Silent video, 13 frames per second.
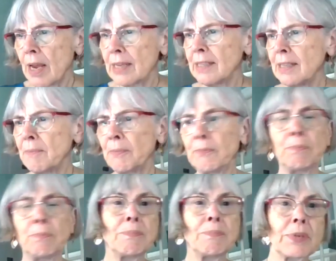And some
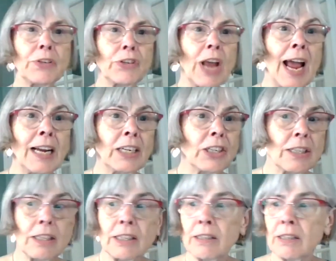
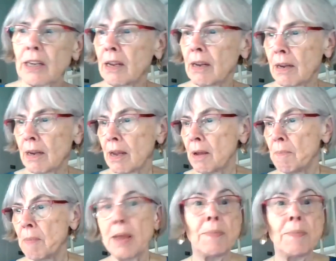actions
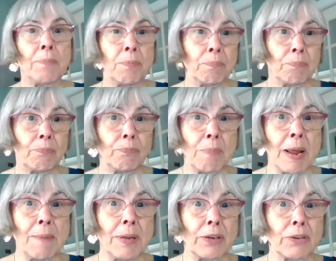may
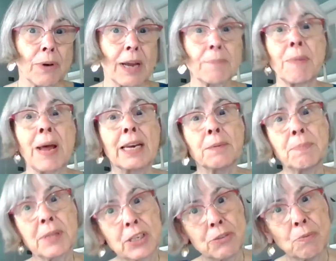be dramatic,
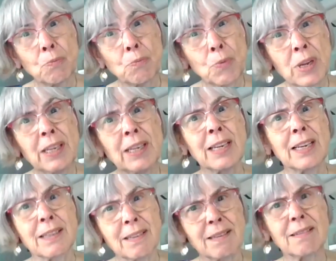but really
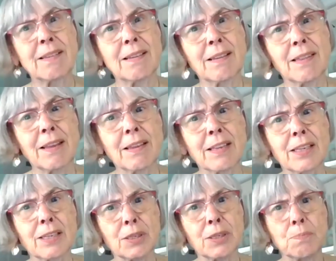it's the
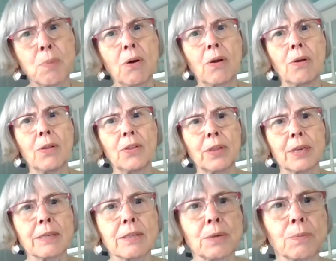small
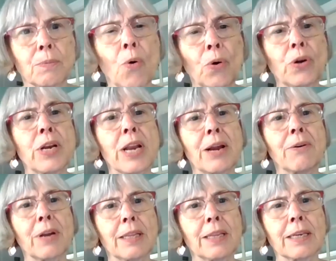things, the
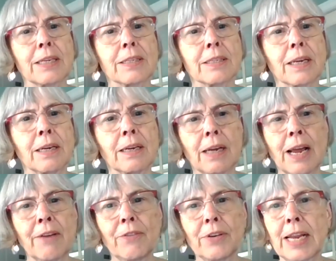ordinary things,
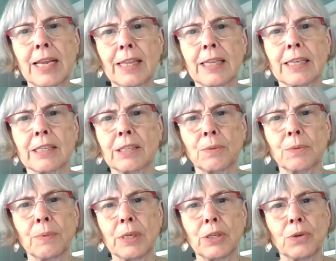everyday things that
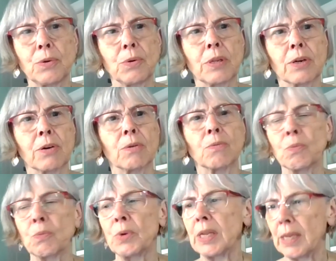we do that are
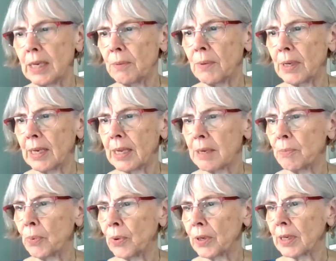really, really
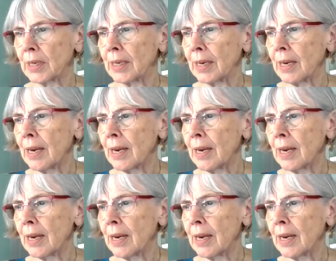important.